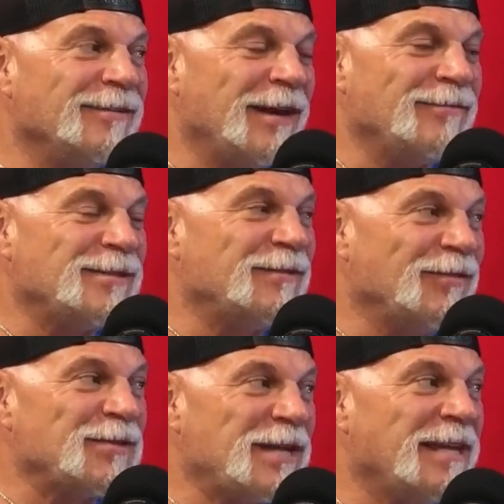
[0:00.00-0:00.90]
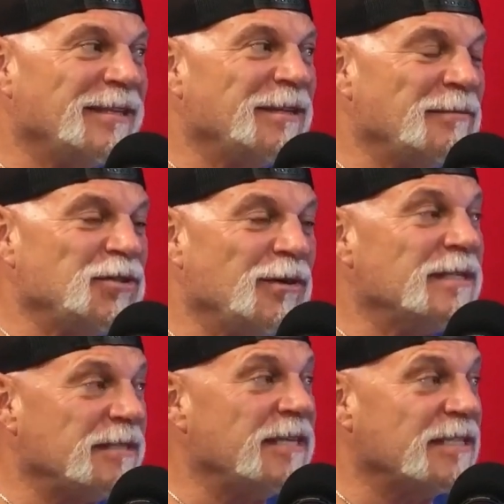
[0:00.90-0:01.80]
when I first got to them
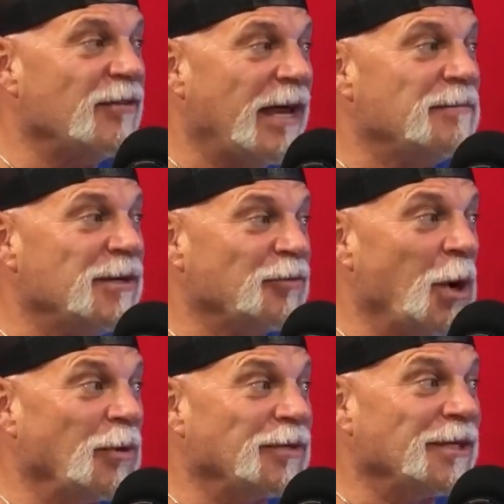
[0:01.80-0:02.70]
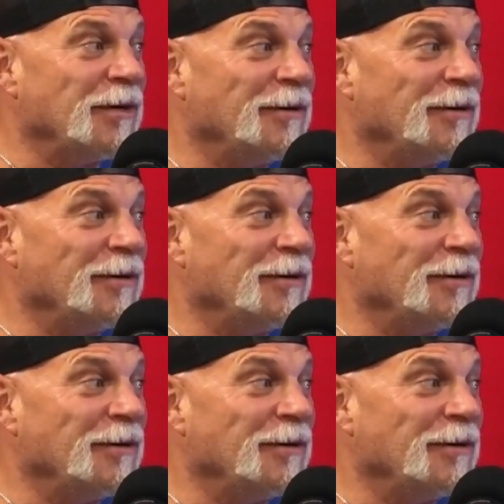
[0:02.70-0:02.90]
joints, I still had to be Road, you know.